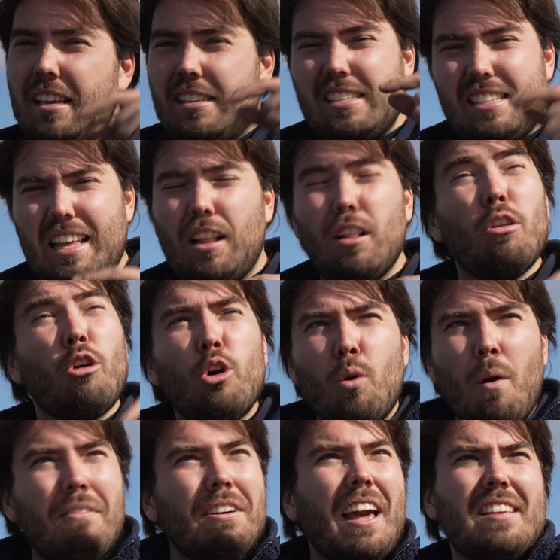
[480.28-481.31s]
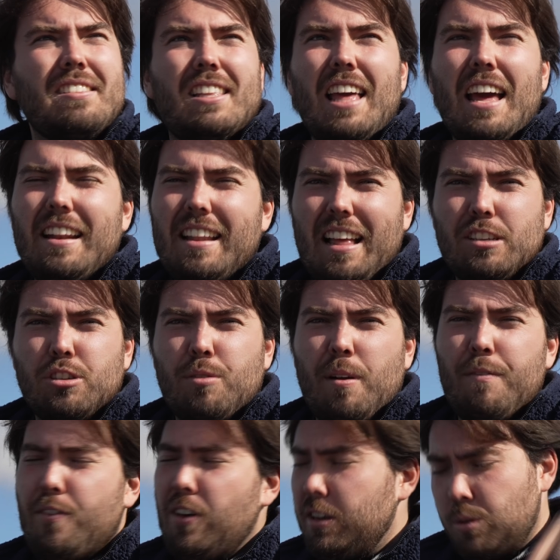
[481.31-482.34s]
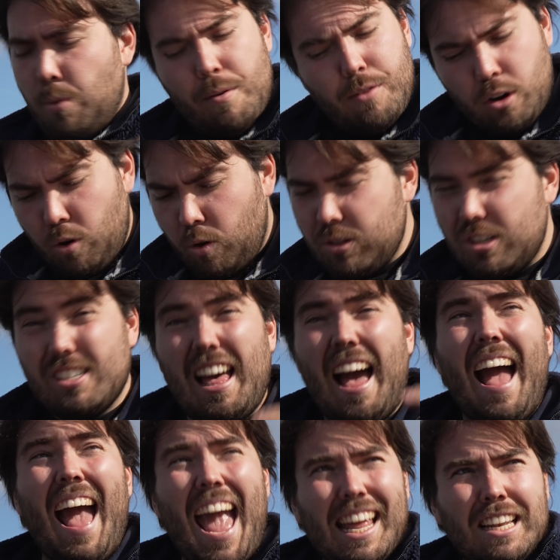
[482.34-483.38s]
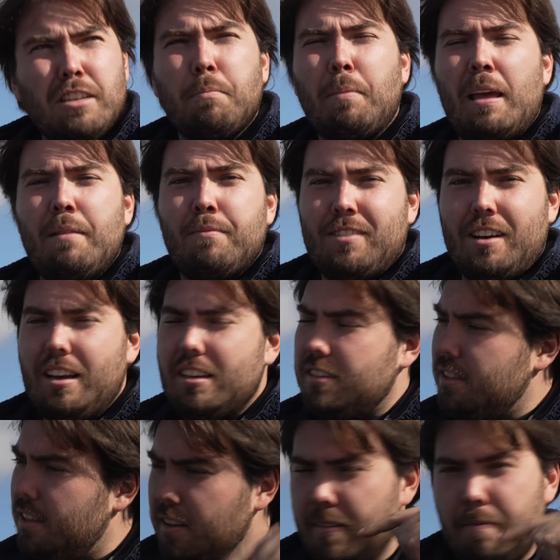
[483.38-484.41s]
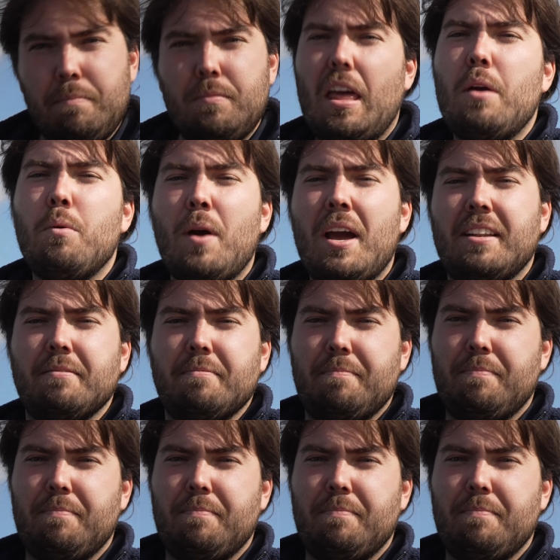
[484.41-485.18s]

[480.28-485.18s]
is still whoever gets to the end of that strip first, whoever crosses that end beam first, they win.